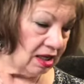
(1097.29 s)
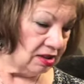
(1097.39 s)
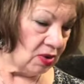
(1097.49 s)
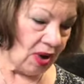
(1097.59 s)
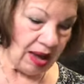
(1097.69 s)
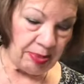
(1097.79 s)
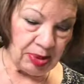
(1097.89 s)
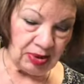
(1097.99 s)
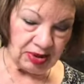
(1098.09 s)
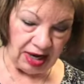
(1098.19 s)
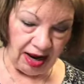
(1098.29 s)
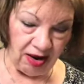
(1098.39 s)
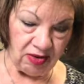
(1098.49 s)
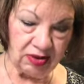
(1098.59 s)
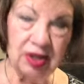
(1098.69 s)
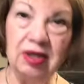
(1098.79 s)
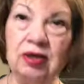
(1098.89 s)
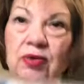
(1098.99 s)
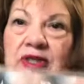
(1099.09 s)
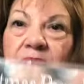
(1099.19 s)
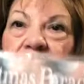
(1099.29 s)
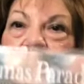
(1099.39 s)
So I pulled out Christmas